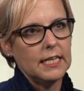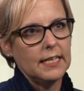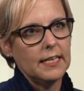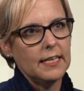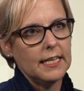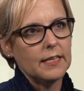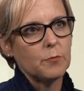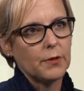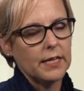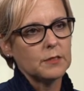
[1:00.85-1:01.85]
in
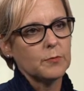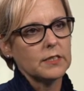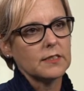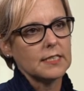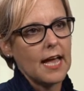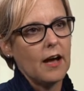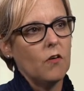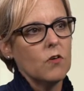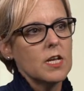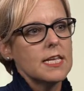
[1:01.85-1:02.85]
placements.
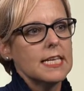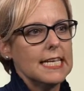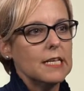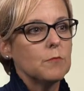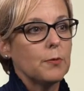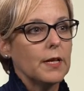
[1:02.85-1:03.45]
Now, in